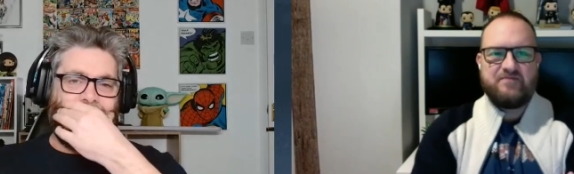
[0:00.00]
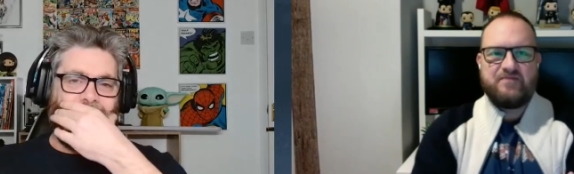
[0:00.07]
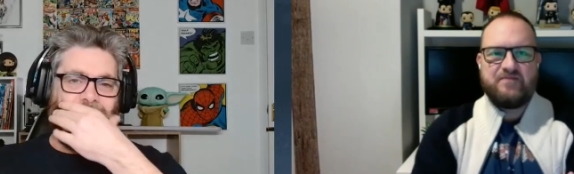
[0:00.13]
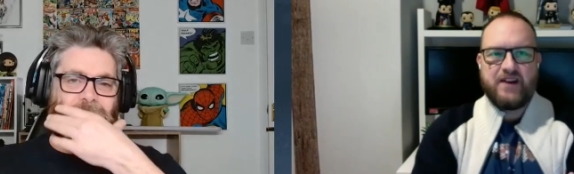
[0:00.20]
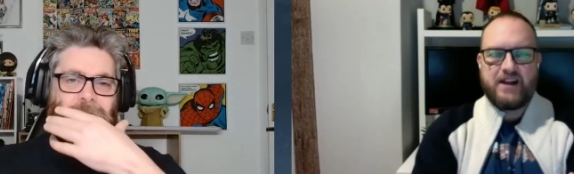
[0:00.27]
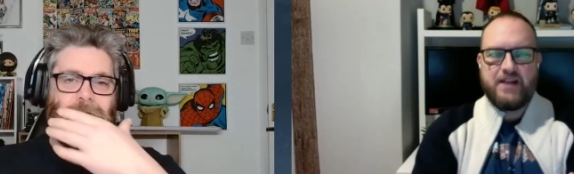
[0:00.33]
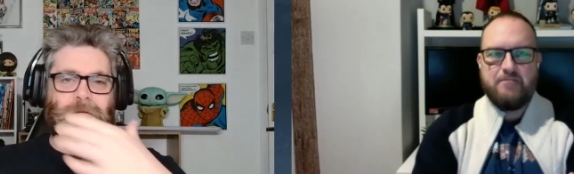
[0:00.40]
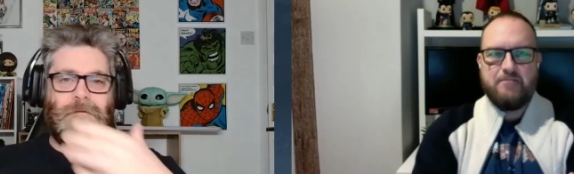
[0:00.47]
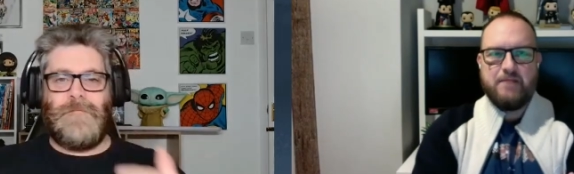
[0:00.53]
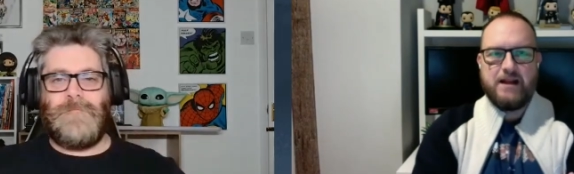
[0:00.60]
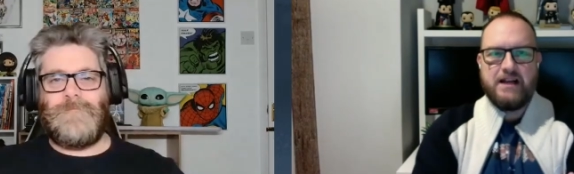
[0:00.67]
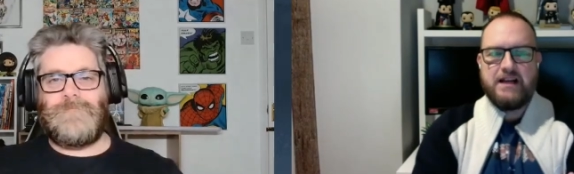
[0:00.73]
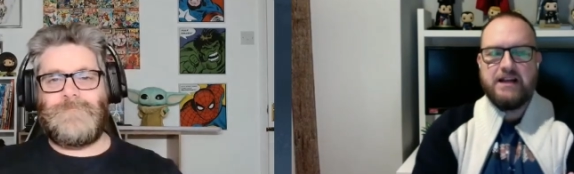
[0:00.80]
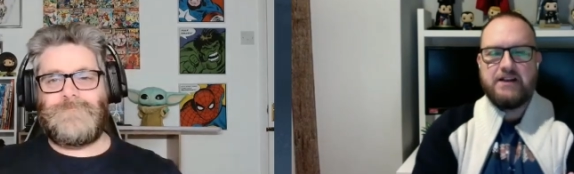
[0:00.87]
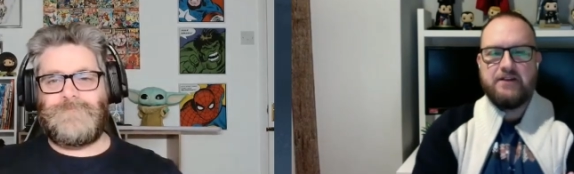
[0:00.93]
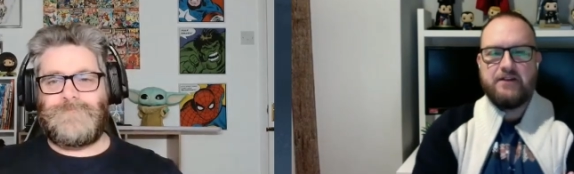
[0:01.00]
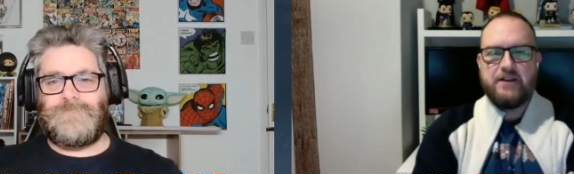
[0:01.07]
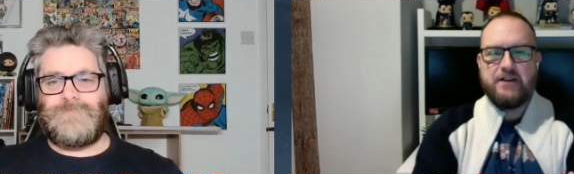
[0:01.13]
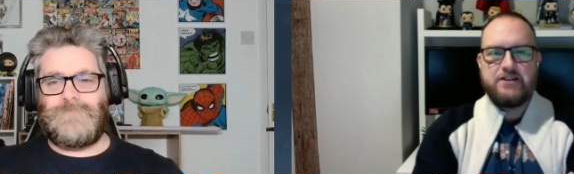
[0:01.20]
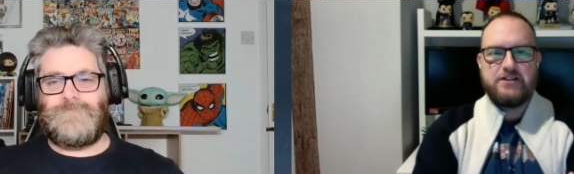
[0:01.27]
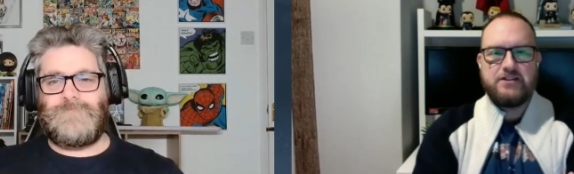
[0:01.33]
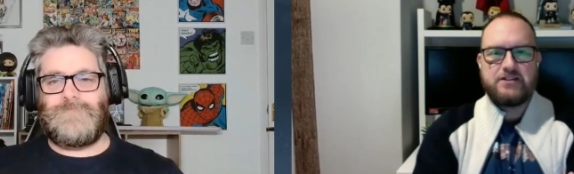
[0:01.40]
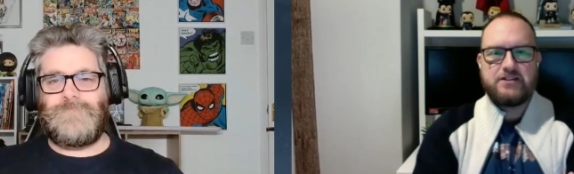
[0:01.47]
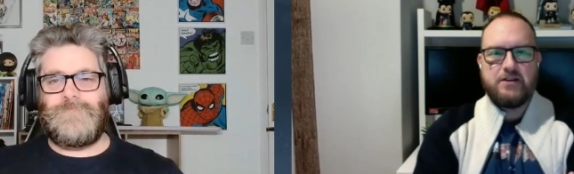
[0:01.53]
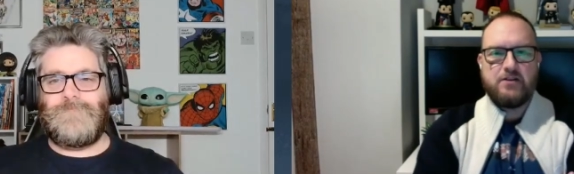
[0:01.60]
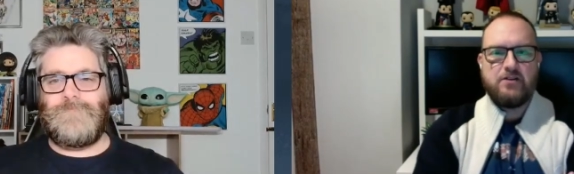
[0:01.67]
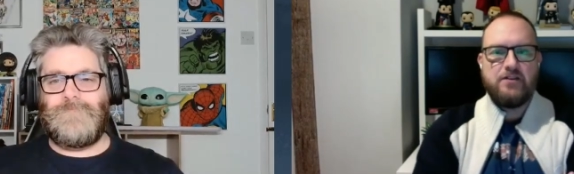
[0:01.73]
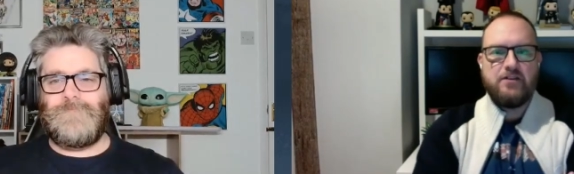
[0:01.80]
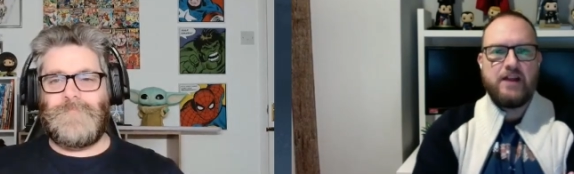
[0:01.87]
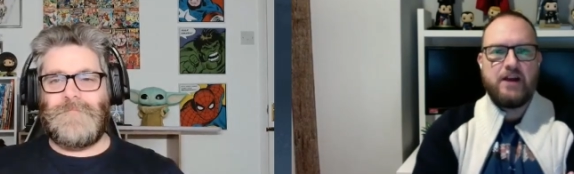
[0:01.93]
Speaker 1: fucking mentally deficient. So I've
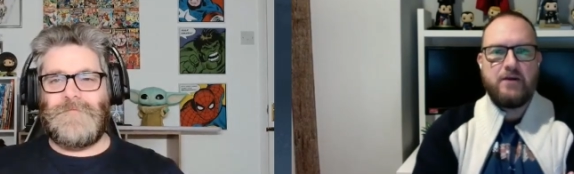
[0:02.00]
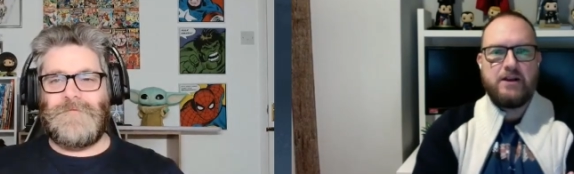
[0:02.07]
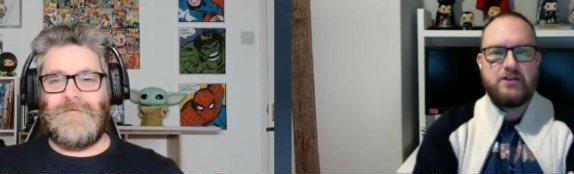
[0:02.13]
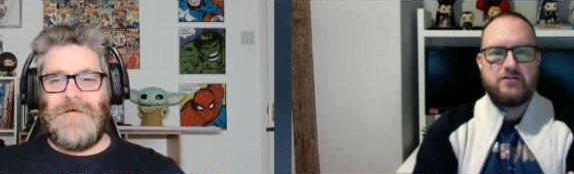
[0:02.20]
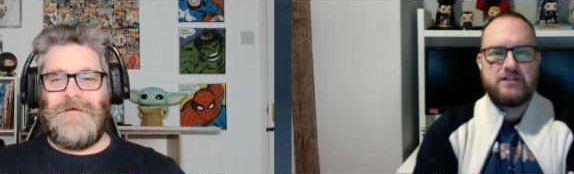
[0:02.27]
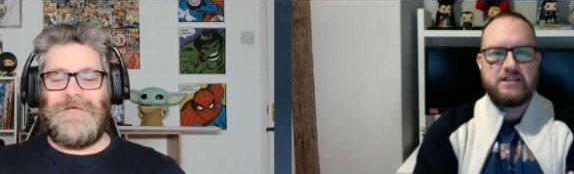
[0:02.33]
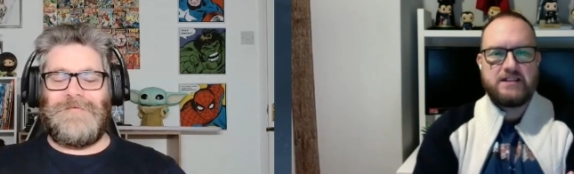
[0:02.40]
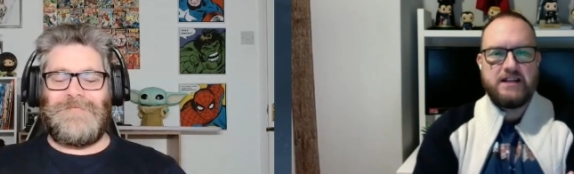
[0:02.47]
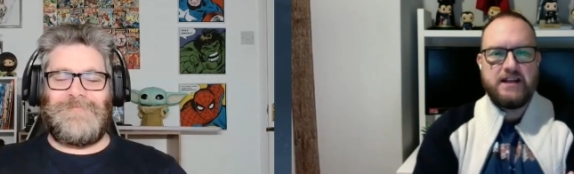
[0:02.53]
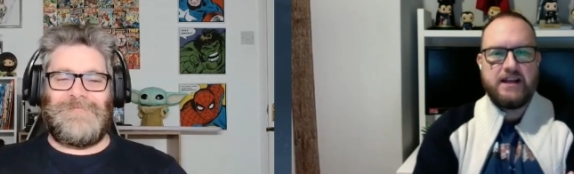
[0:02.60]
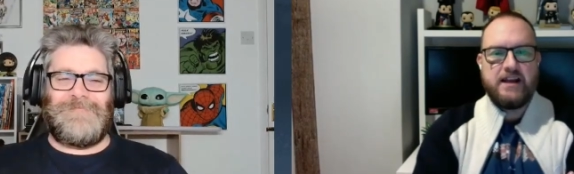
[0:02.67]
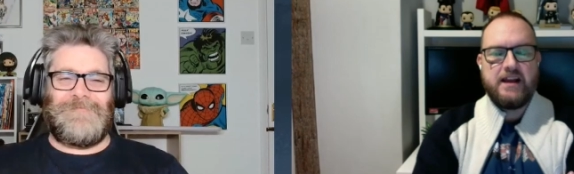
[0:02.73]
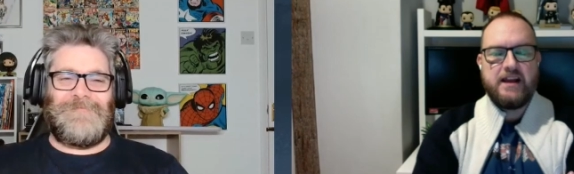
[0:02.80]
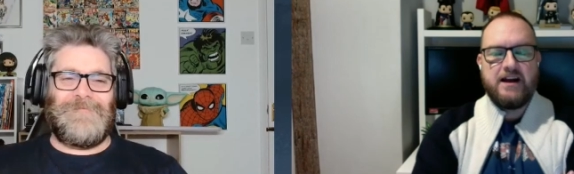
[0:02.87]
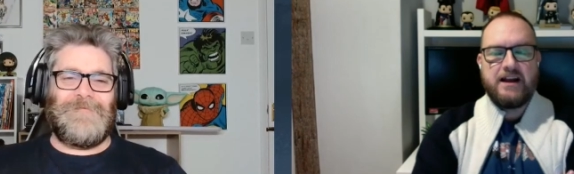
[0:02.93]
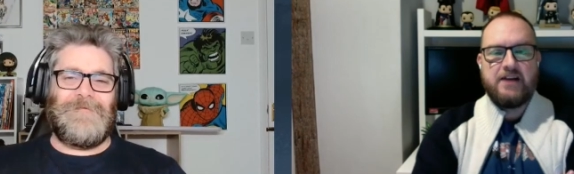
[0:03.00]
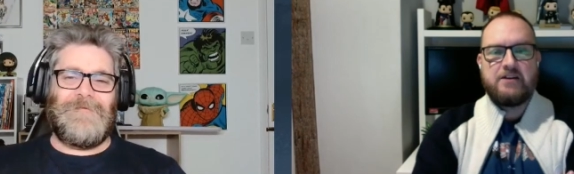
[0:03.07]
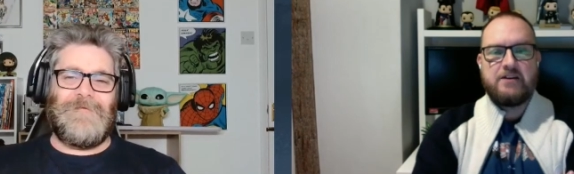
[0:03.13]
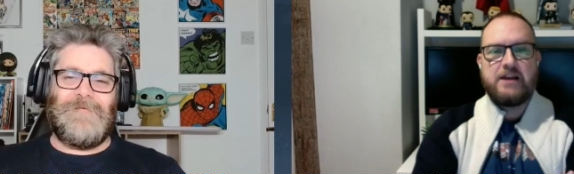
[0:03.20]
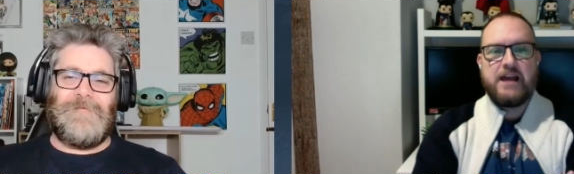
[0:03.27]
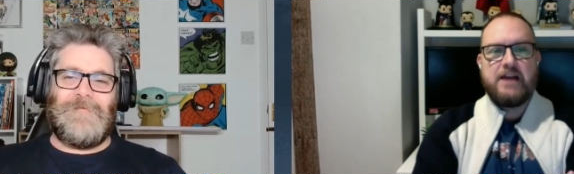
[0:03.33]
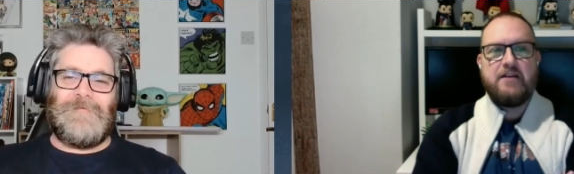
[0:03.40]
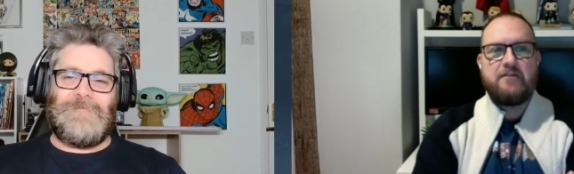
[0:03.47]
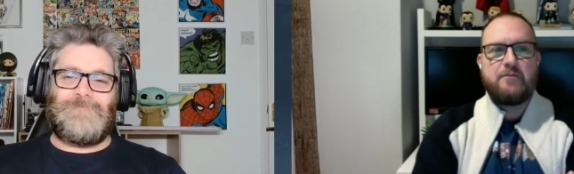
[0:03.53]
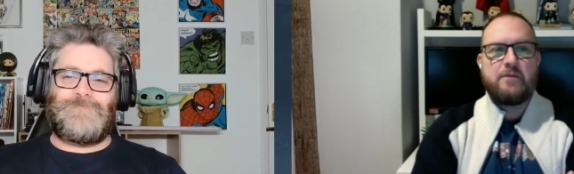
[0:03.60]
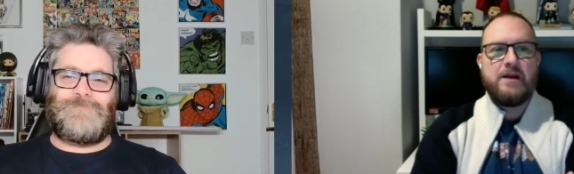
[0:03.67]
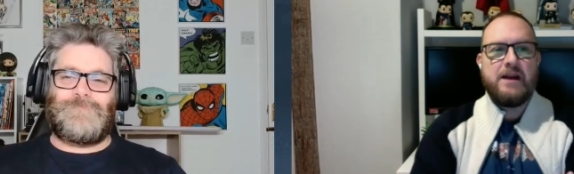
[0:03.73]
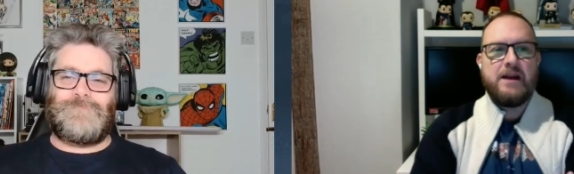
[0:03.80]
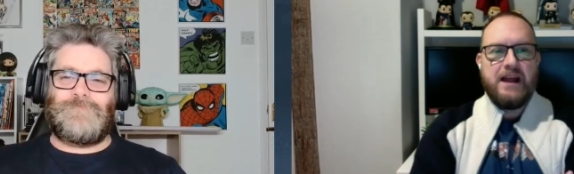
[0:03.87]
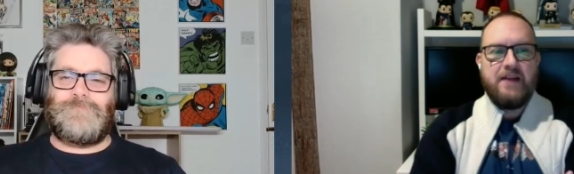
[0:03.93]
got no interest in it. I don't care
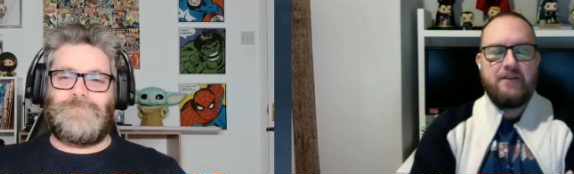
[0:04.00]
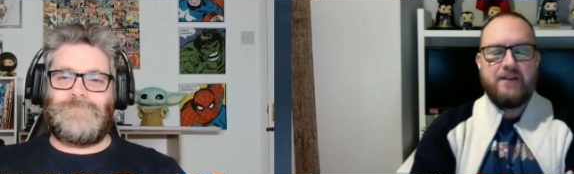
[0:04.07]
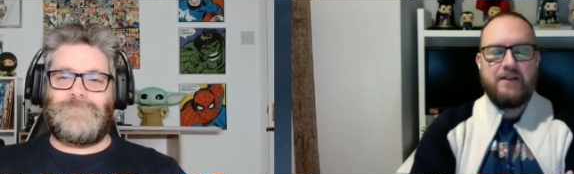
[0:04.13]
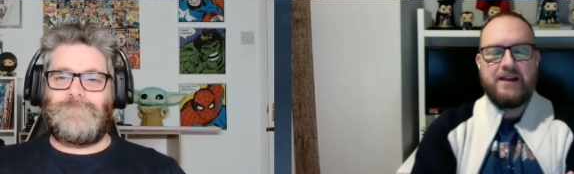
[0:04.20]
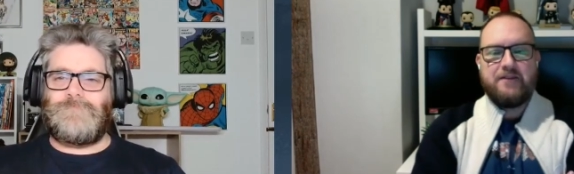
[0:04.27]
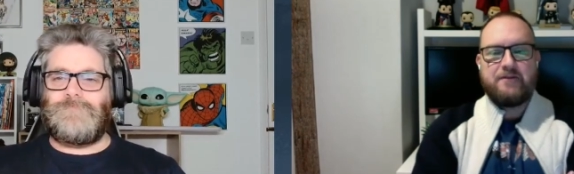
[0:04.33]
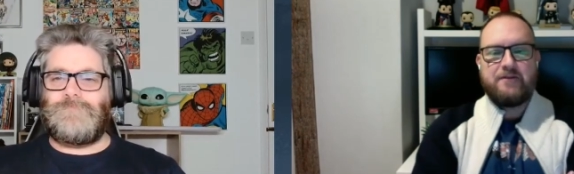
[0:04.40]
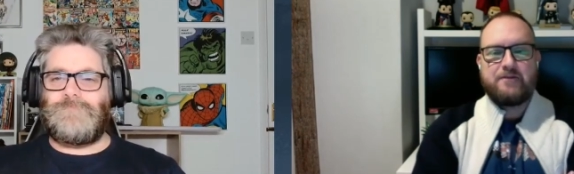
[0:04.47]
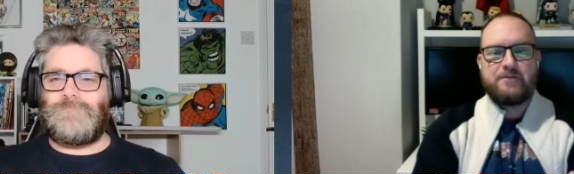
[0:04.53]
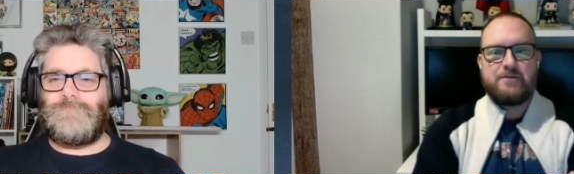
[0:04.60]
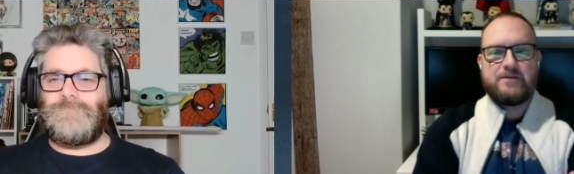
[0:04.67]
if